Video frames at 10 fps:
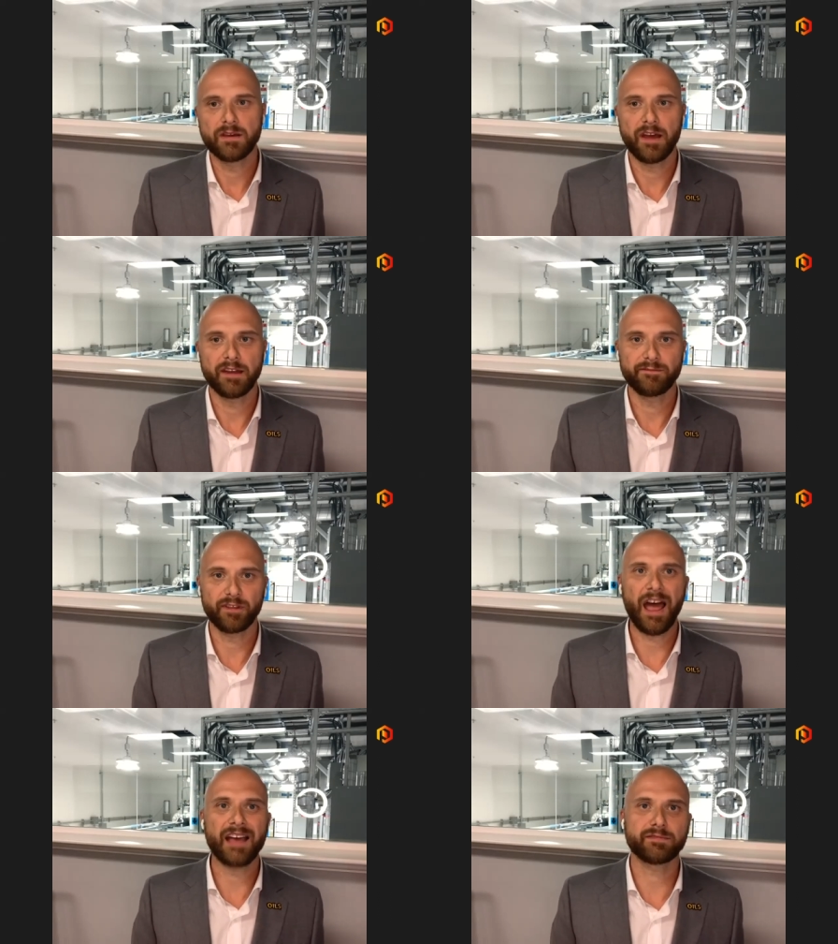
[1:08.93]
that for
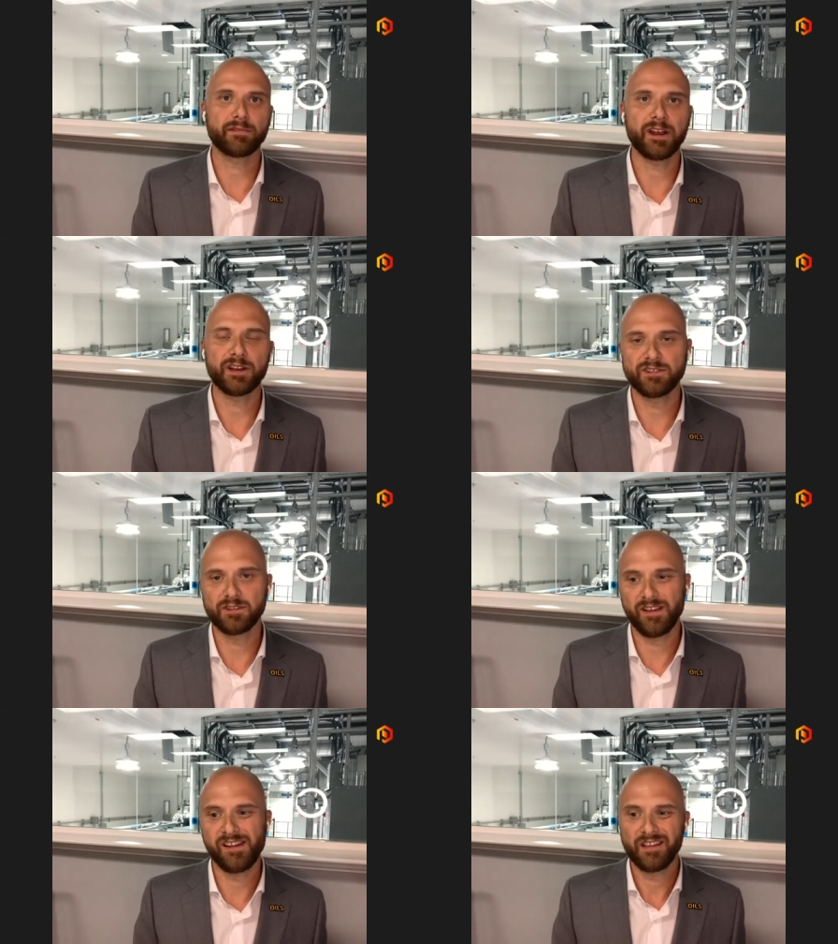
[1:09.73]
the last three years,
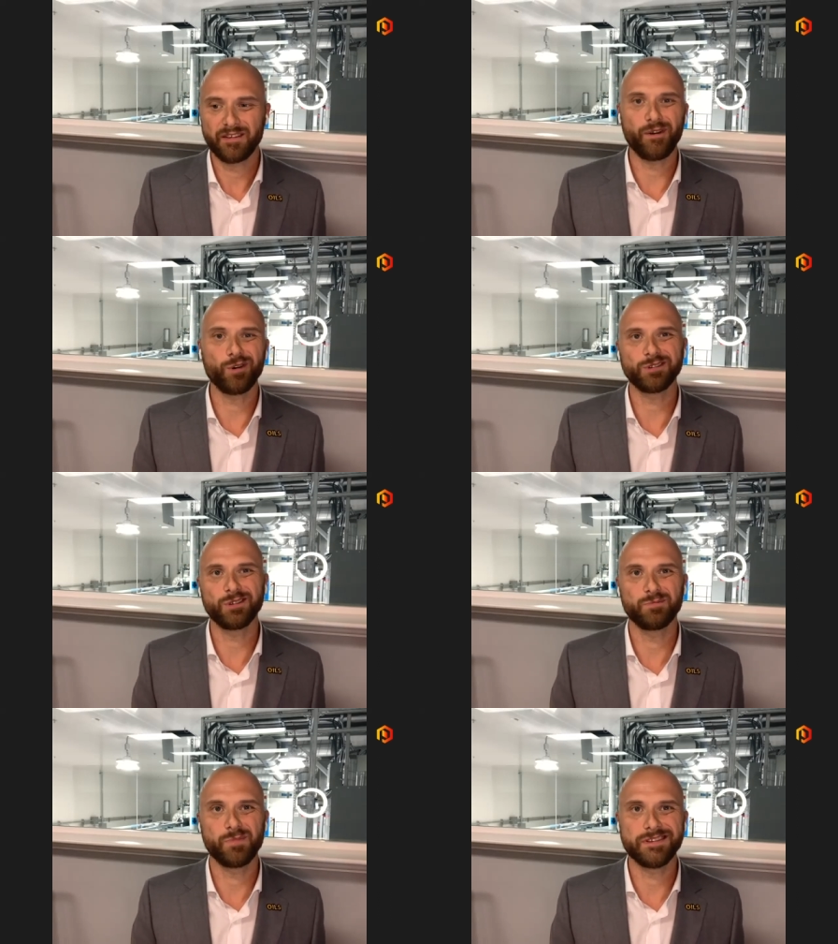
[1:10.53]
the focus
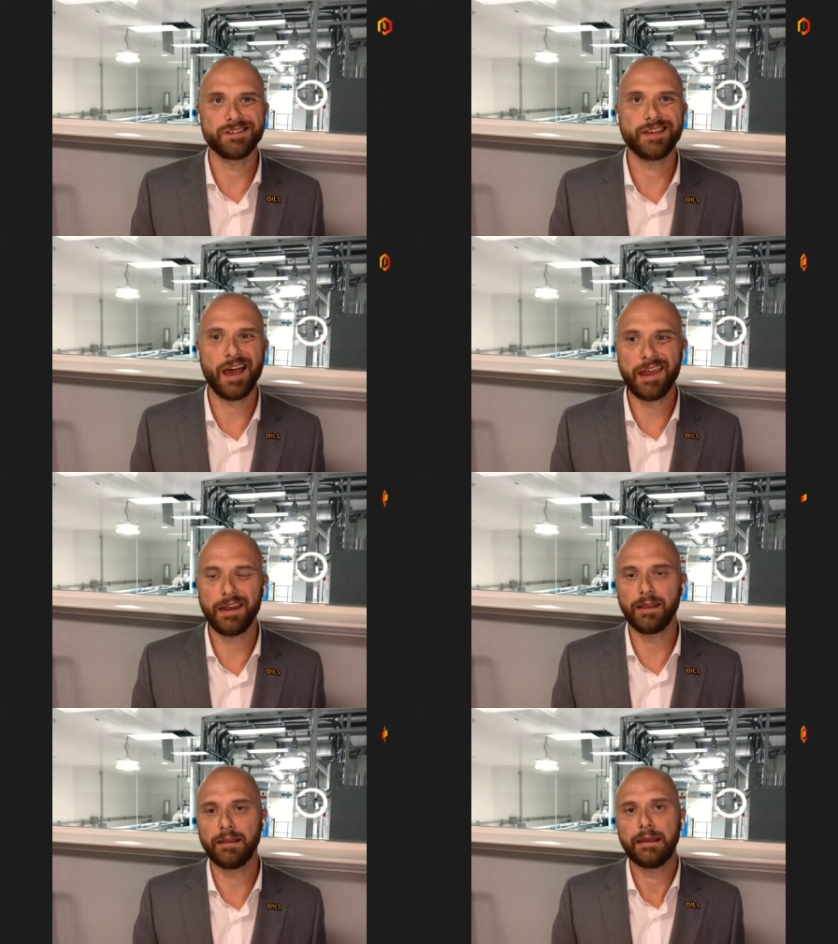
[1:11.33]
has been
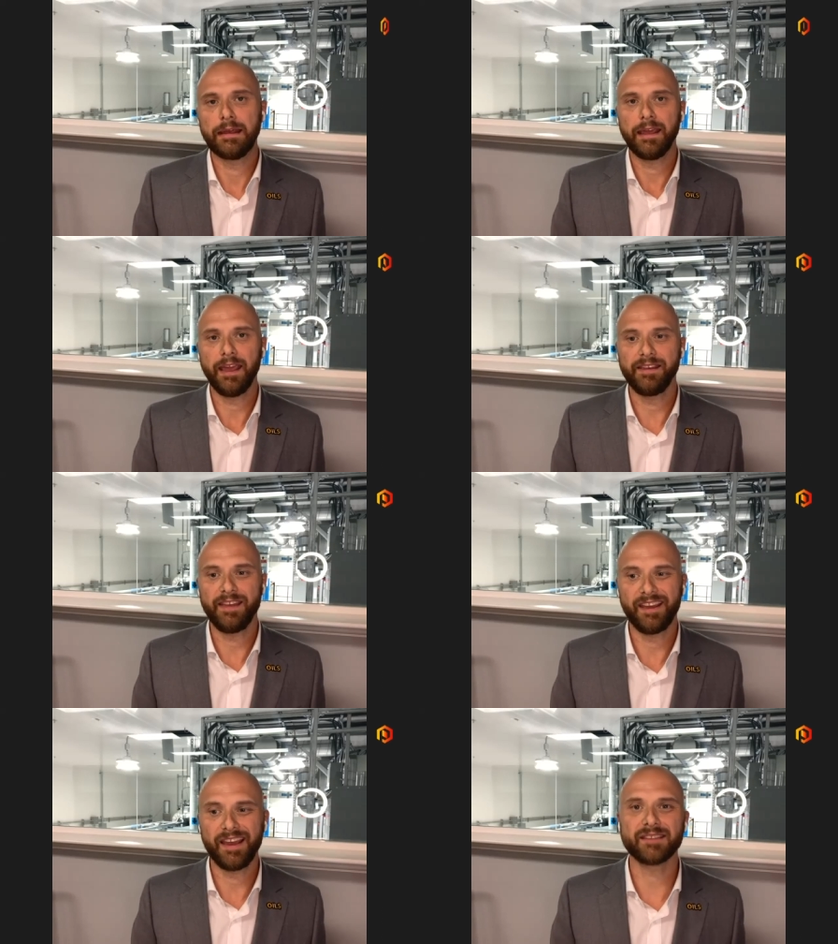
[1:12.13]
designing a,
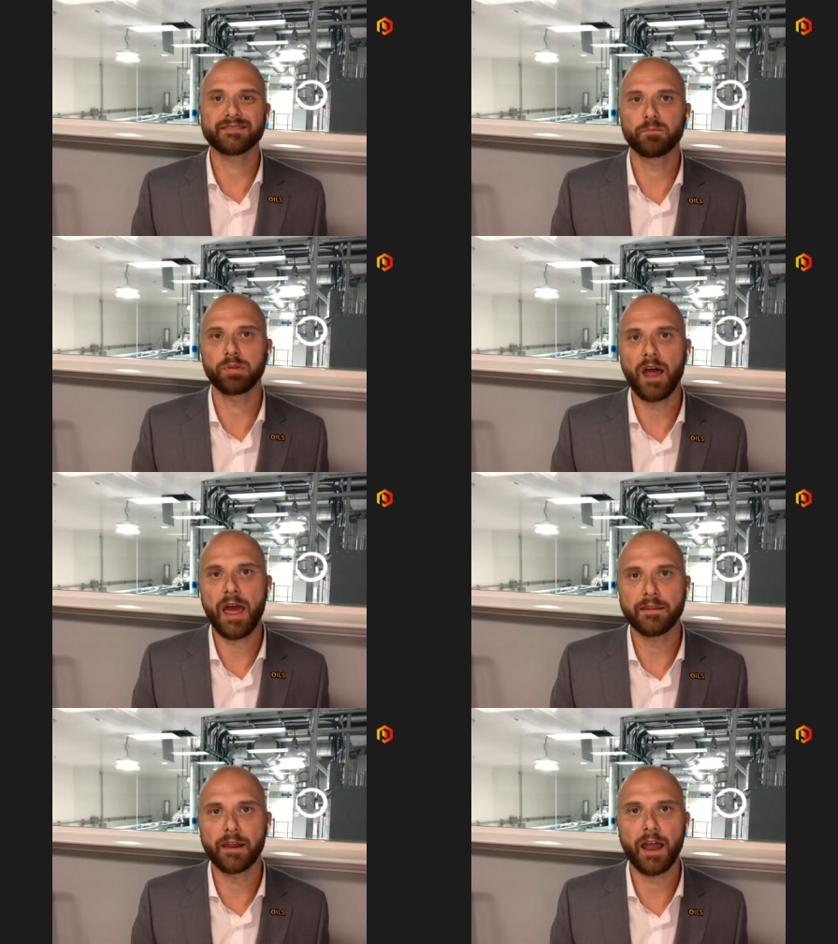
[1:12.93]
a, custom
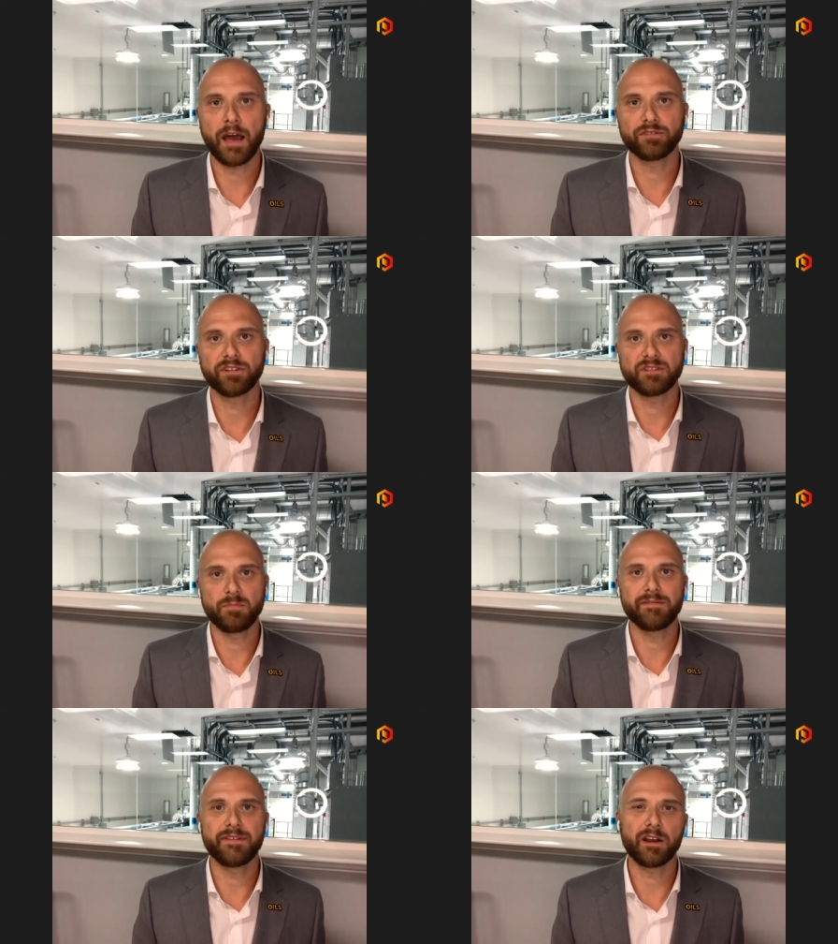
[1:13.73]
plant that allows us to
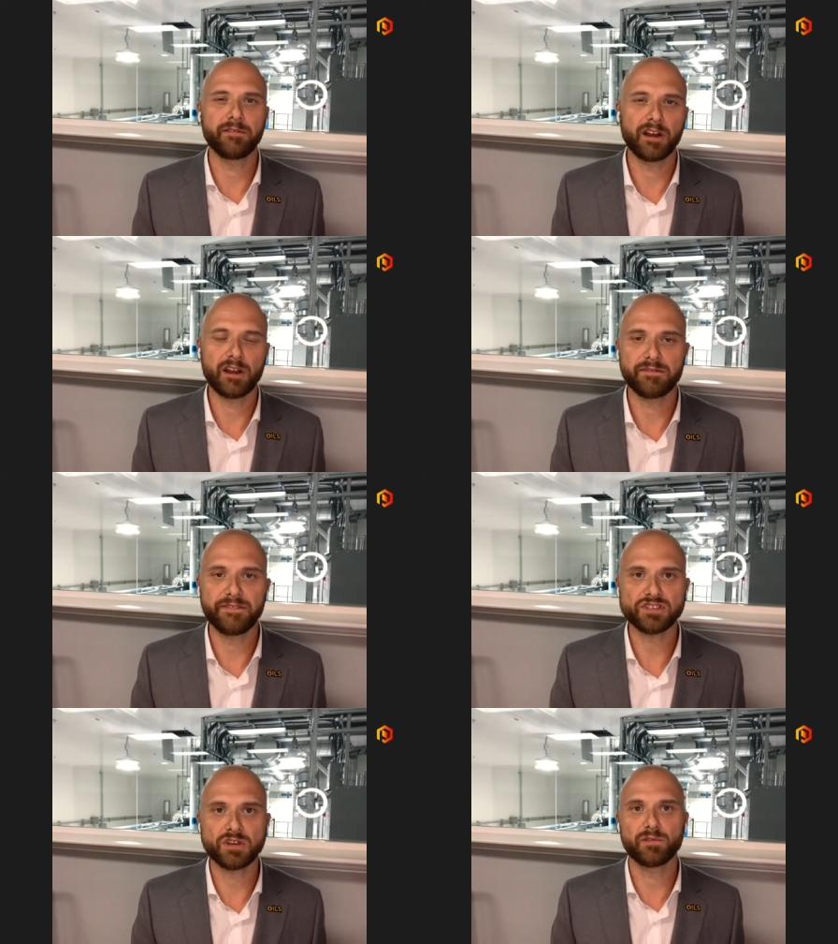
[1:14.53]
be very, very
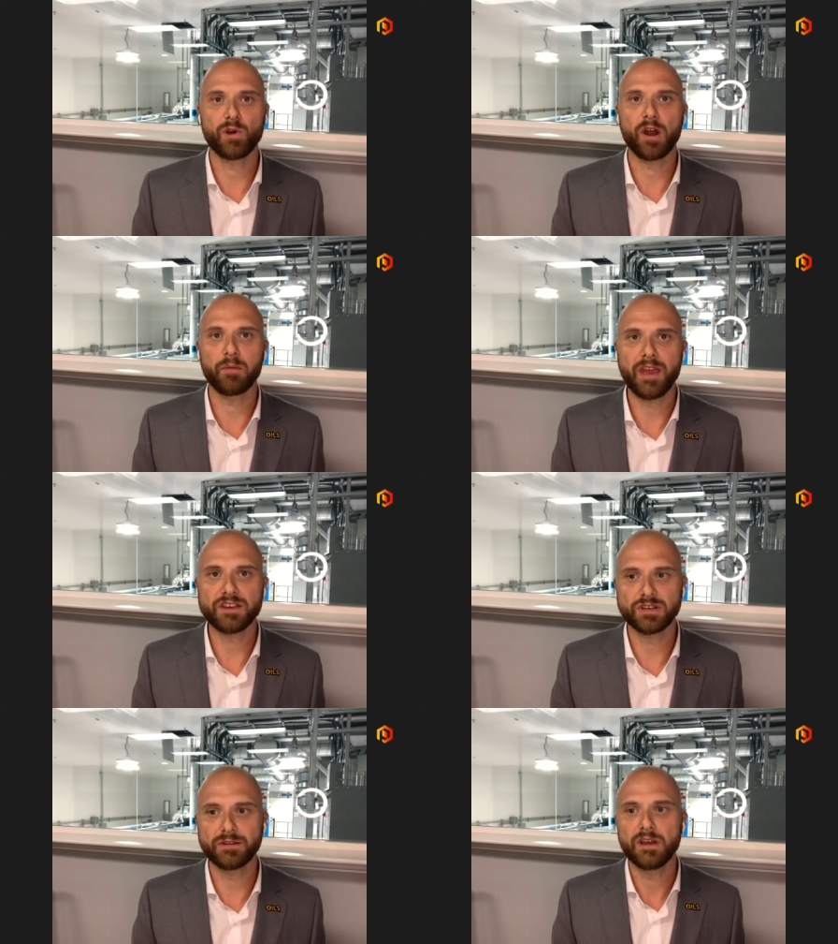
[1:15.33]
efficient through
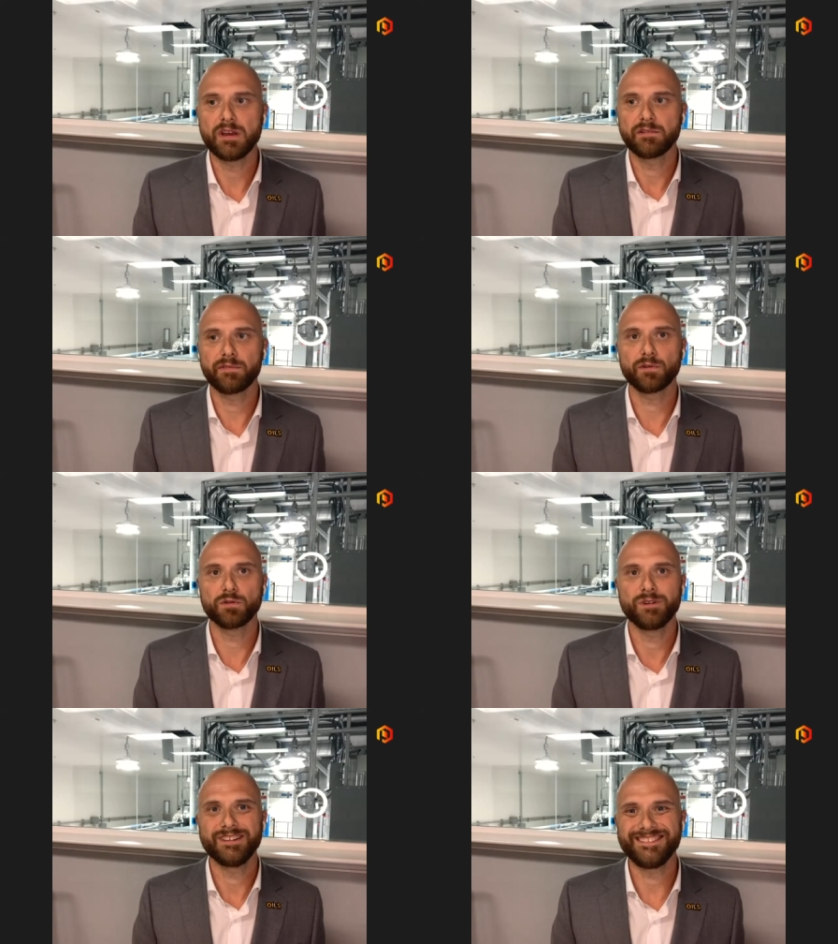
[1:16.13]
automation,
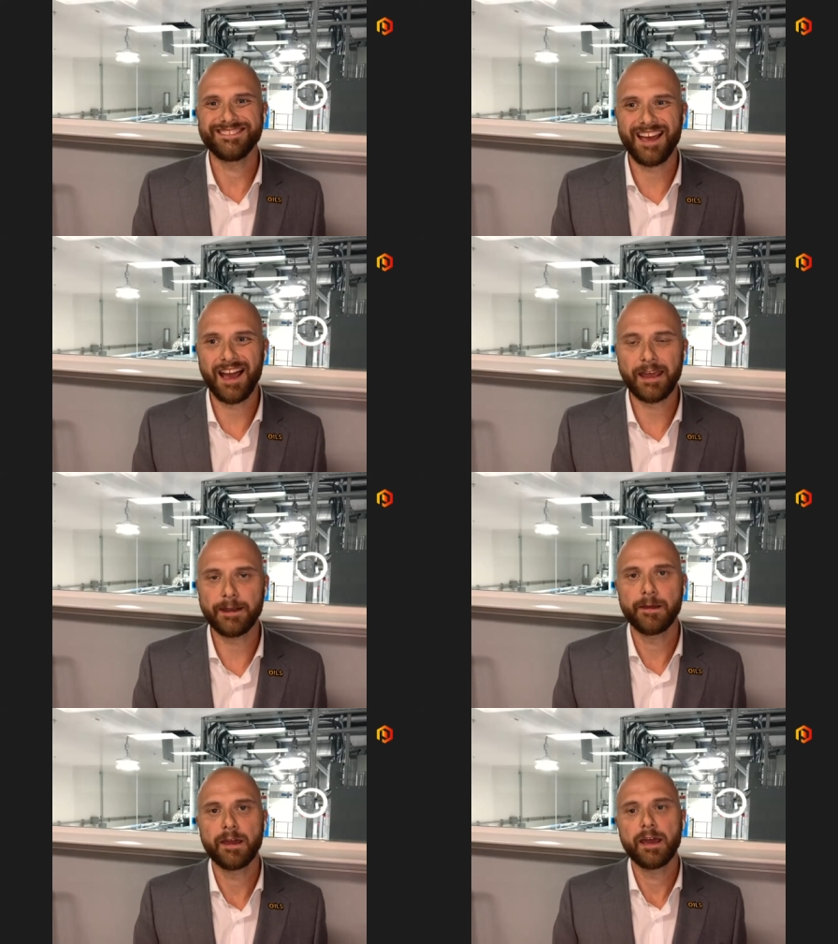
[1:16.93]
through design.